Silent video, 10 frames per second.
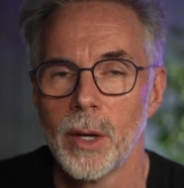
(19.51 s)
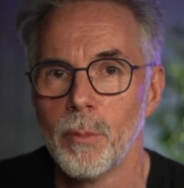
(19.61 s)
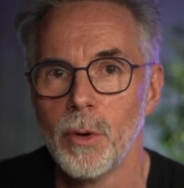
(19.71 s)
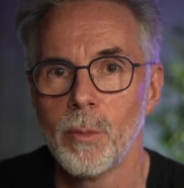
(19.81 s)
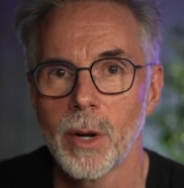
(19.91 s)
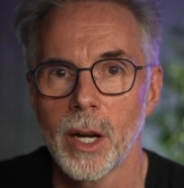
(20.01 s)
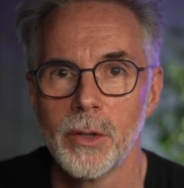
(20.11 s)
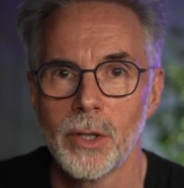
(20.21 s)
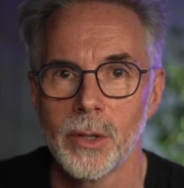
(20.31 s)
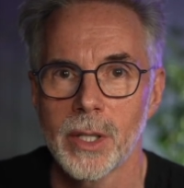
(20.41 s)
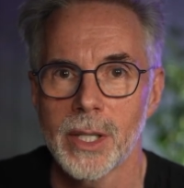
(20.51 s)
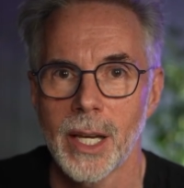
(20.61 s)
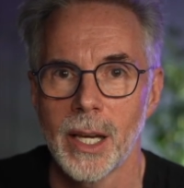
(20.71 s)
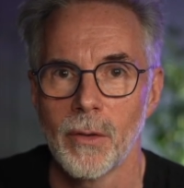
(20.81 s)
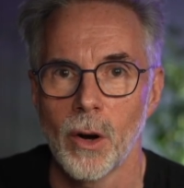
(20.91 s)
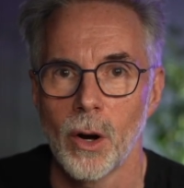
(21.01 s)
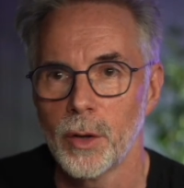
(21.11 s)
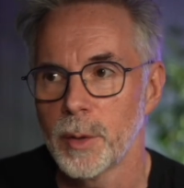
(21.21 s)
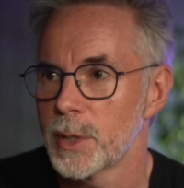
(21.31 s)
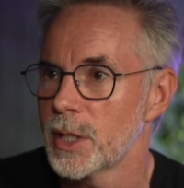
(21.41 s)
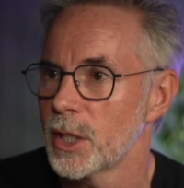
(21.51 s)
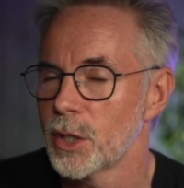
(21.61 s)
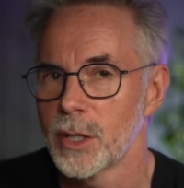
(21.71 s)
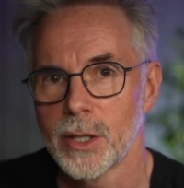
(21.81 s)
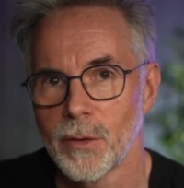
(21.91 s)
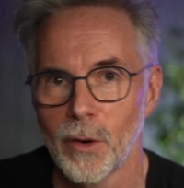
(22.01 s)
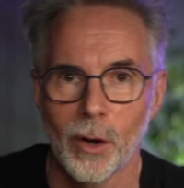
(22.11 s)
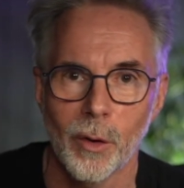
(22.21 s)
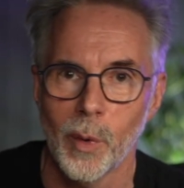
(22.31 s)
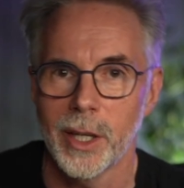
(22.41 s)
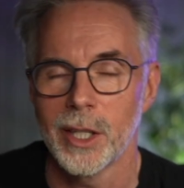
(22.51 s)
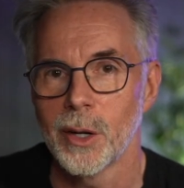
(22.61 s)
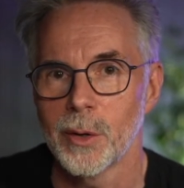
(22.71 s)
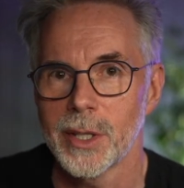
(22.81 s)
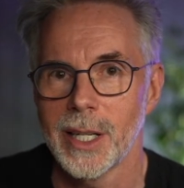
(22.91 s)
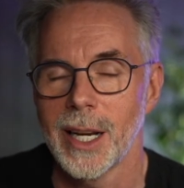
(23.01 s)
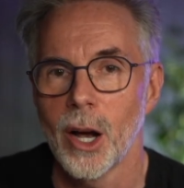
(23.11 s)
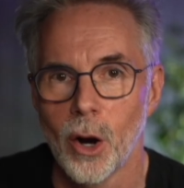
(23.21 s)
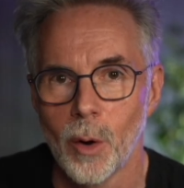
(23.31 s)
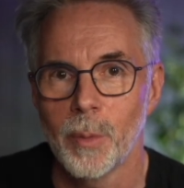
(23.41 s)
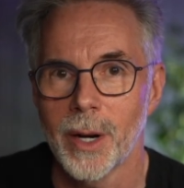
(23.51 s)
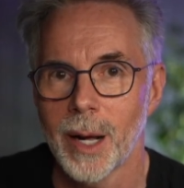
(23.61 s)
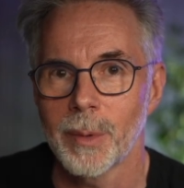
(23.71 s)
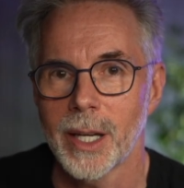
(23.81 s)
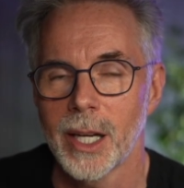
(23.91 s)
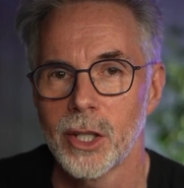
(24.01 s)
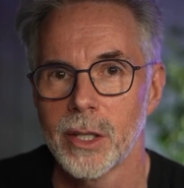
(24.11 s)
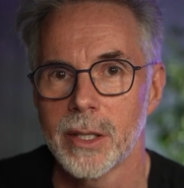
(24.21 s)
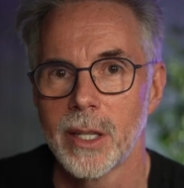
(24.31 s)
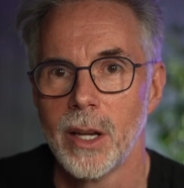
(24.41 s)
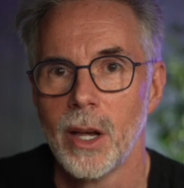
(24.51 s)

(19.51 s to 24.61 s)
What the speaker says: Move allows you to save all the positions of all the windows in open applications